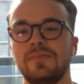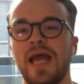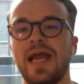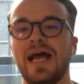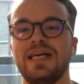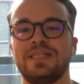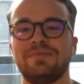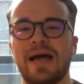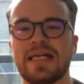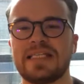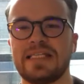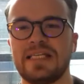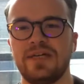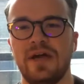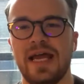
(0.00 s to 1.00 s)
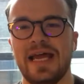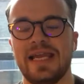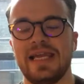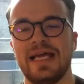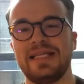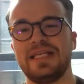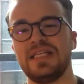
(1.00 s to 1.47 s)
Hey guys, Max here,
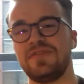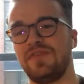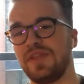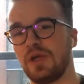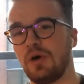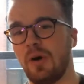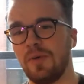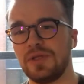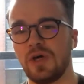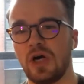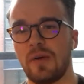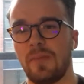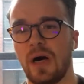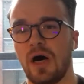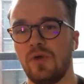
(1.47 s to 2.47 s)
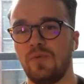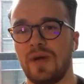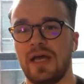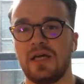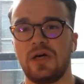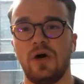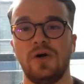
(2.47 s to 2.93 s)
and in this video I want to talk about
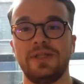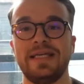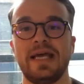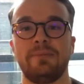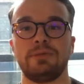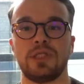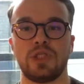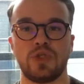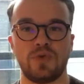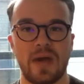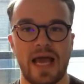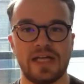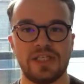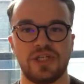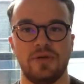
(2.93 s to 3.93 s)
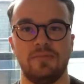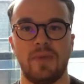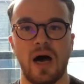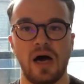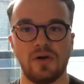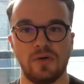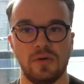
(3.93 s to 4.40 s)
what I call the abstraction
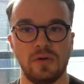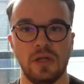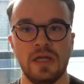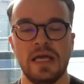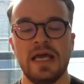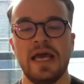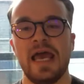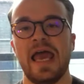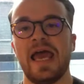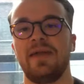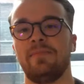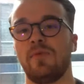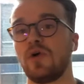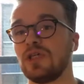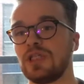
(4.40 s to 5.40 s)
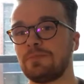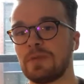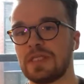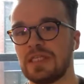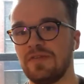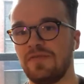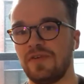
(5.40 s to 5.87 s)
model, and more
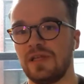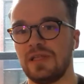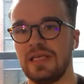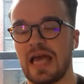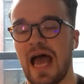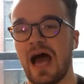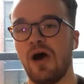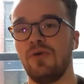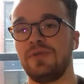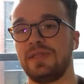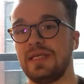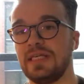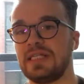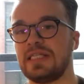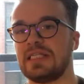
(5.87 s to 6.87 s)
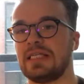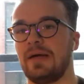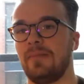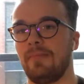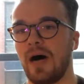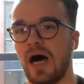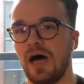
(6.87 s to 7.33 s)
specifically how
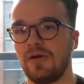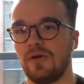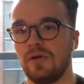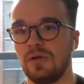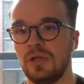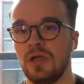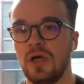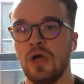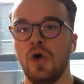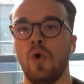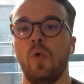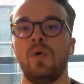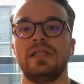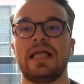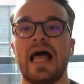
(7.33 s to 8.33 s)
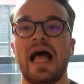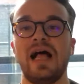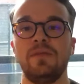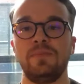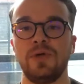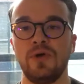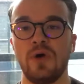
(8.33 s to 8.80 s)
this model will
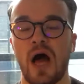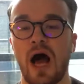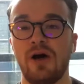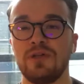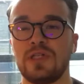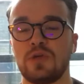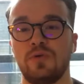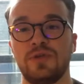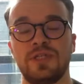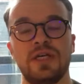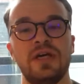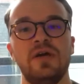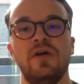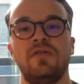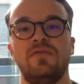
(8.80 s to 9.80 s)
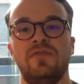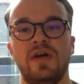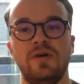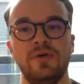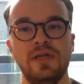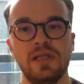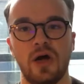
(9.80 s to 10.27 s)
help you outsource
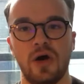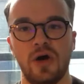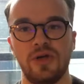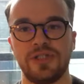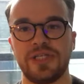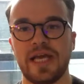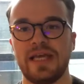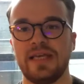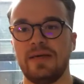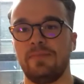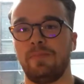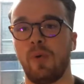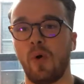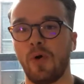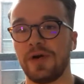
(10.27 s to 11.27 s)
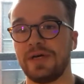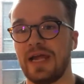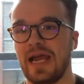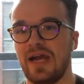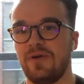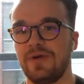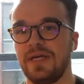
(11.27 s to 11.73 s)
very large and
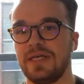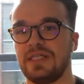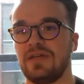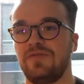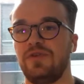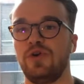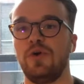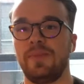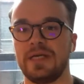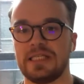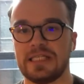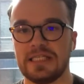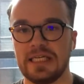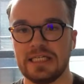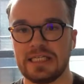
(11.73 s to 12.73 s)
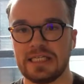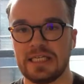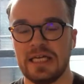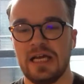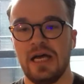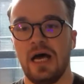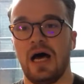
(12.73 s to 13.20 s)
important areas of your business